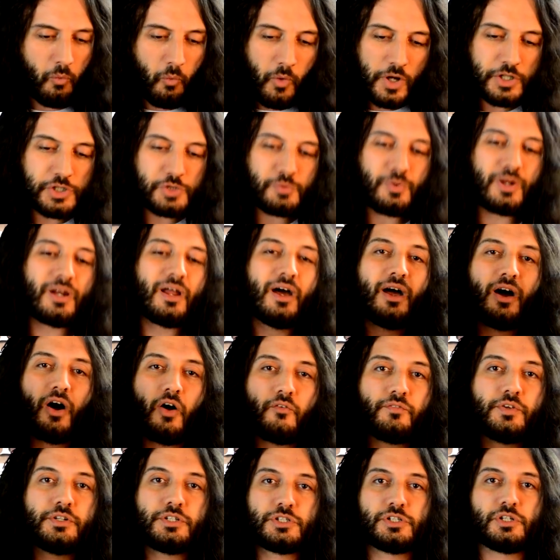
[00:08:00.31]
Which one
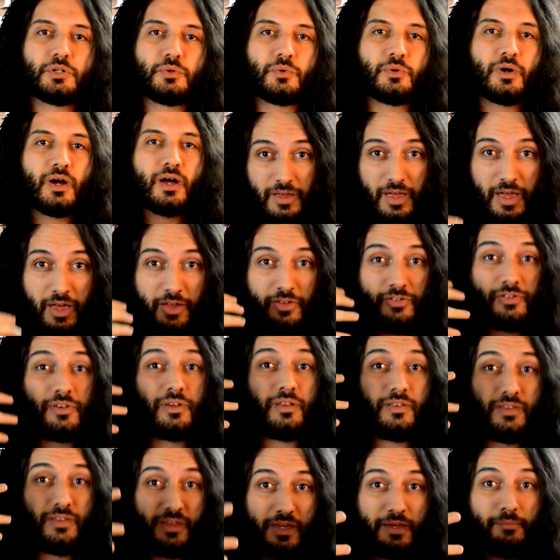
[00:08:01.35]
of the two
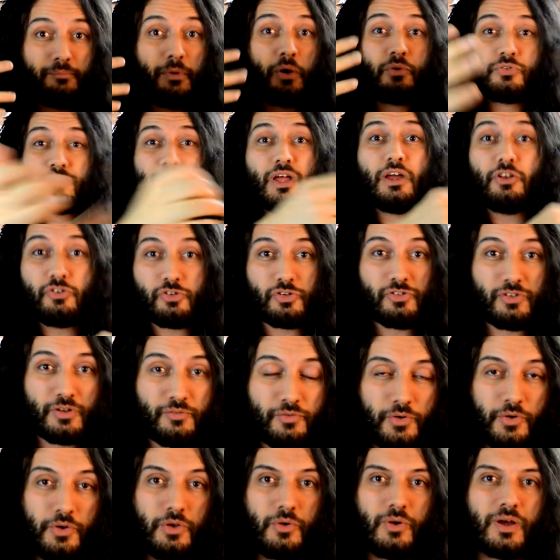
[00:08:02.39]
is the most interesting
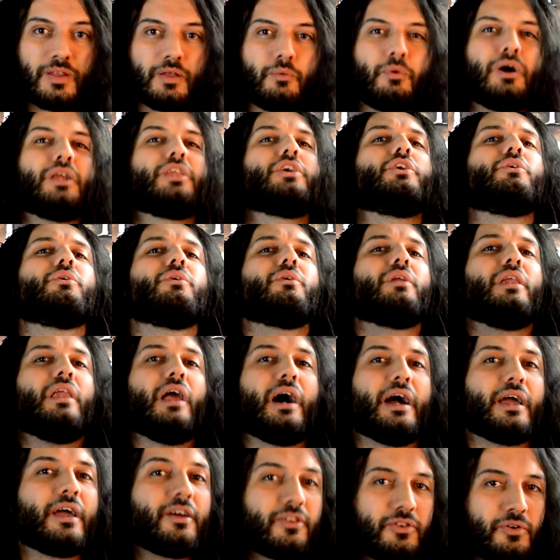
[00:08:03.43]
for you, and the one you
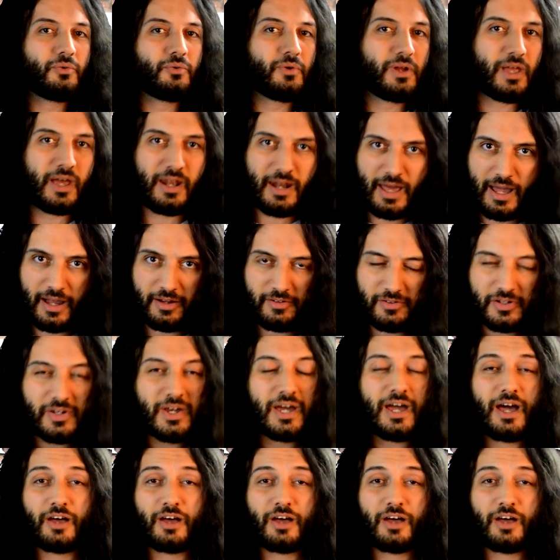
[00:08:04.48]
like reenact?